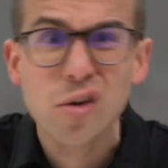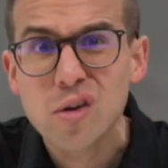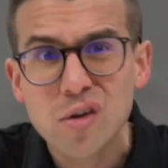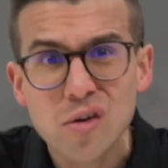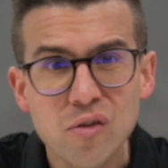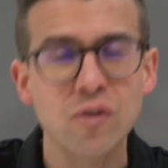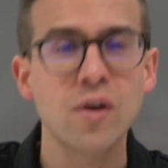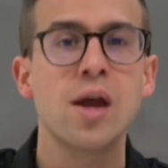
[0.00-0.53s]

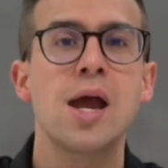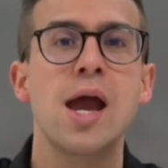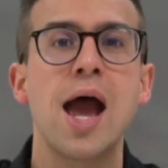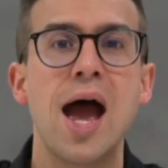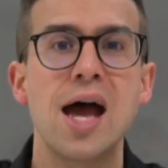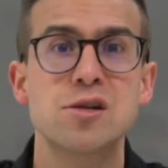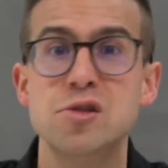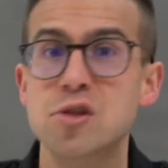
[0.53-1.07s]
of.
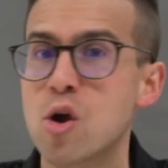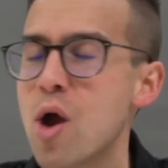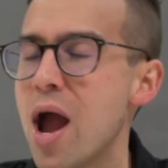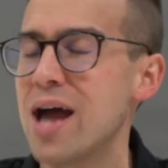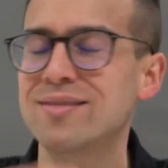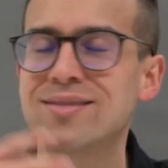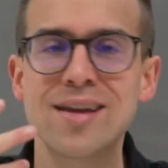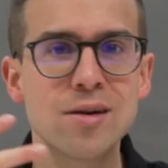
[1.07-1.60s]
And so
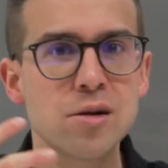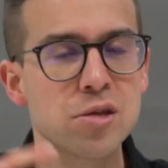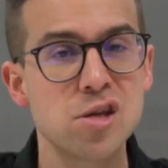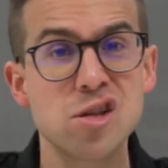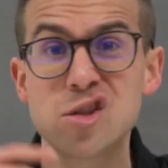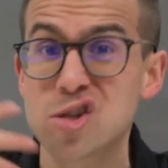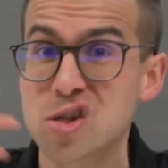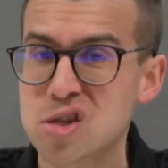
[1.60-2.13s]
our
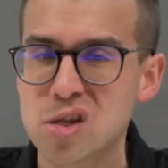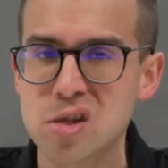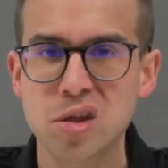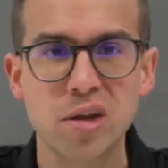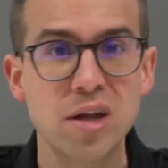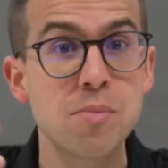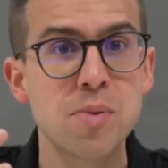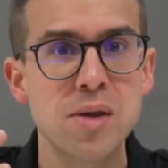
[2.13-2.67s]
tendency is just to
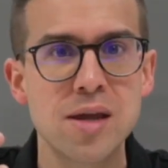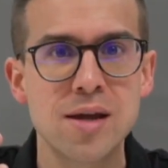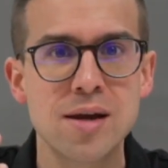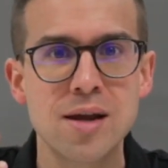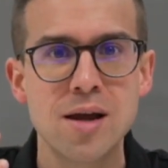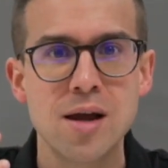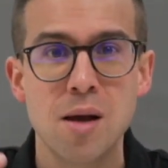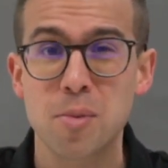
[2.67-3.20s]
sleep
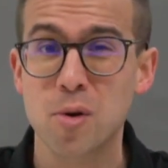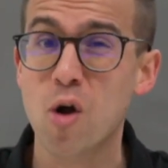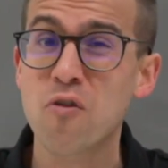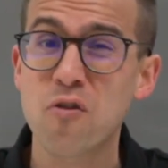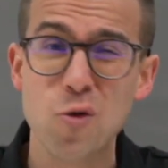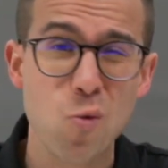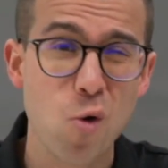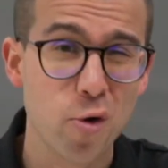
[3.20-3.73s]
in, but
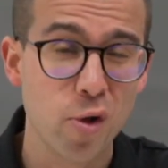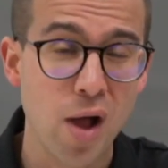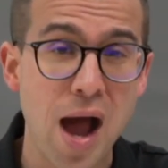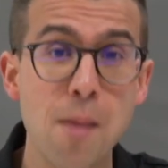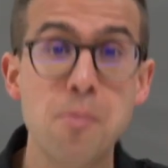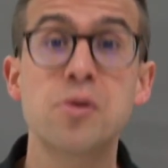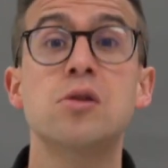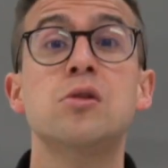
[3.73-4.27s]
often what will
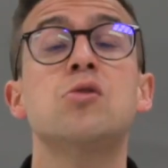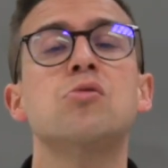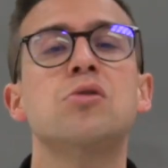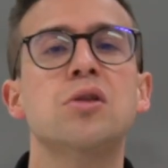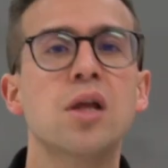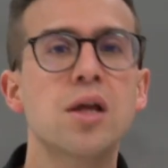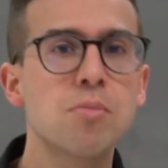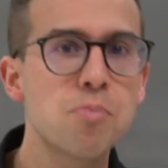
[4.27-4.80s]
happen is you'll
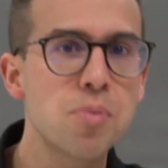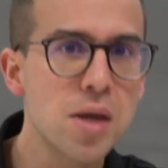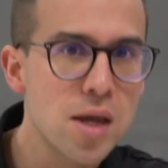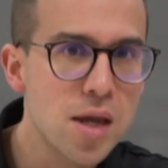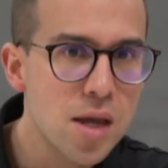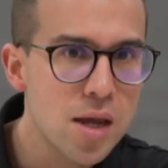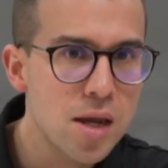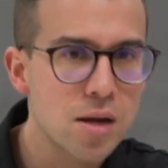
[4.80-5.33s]
sleep
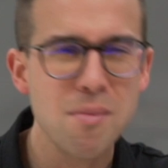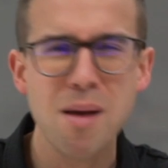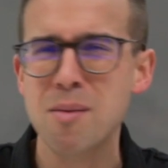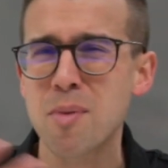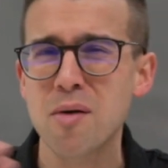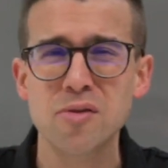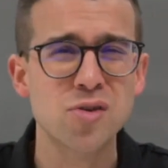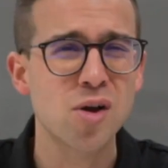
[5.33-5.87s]
in, and
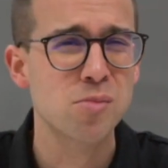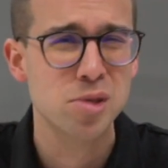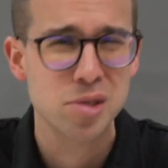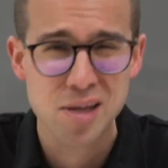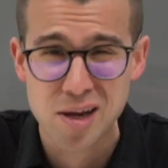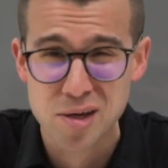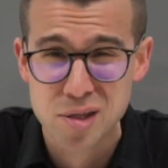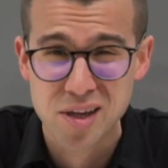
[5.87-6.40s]
maybe by the time you
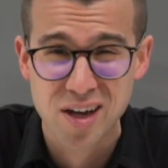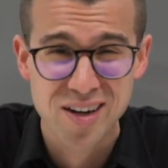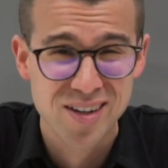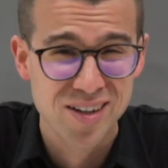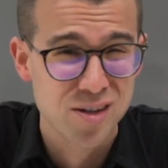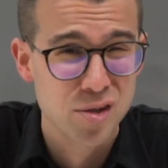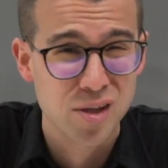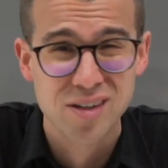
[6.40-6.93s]
start
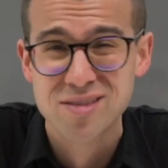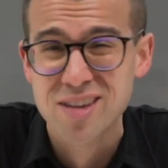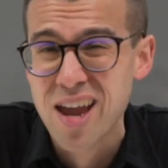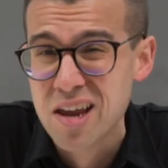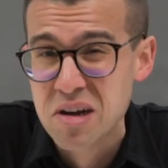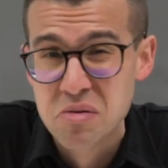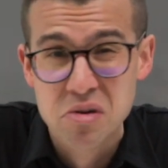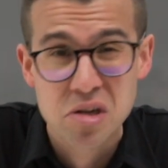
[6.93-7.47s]
studying, it's like
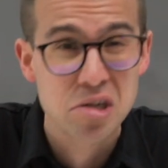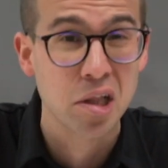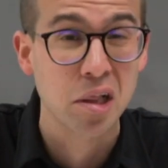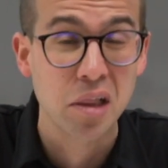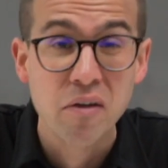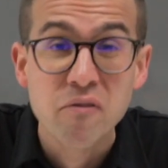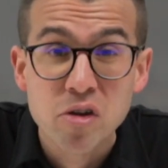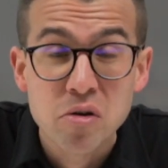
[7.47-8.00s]
ten, it's
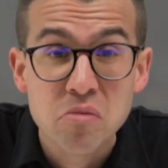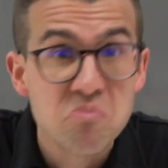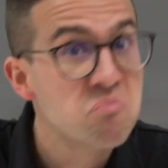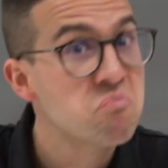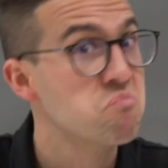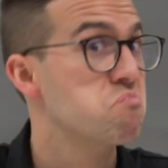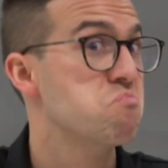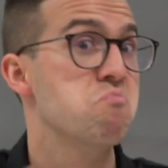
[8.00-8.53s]
eleven,
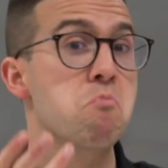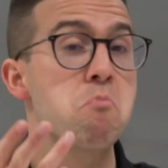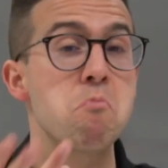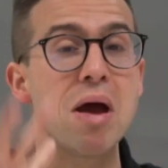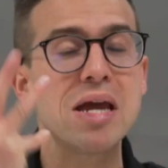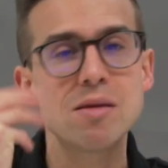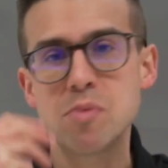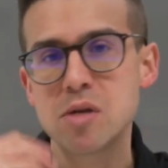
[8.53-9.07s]

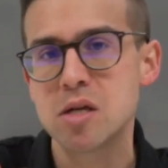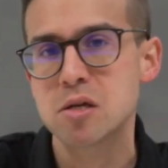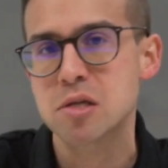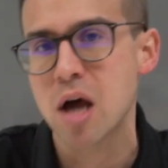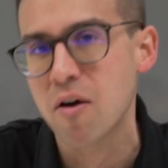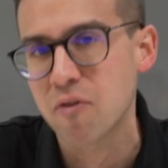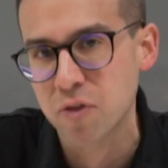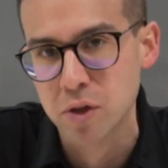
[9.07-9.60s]
maybe it's
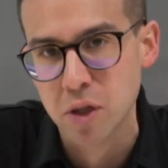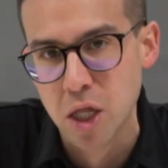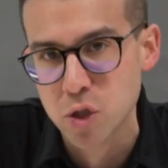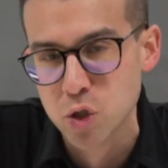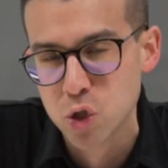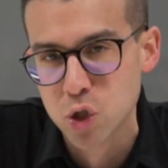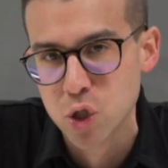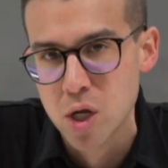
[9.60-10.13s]
after
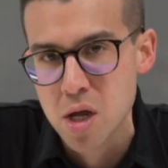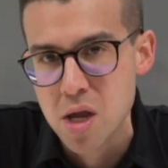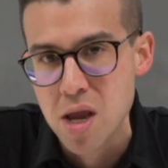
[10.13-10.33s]
lunch.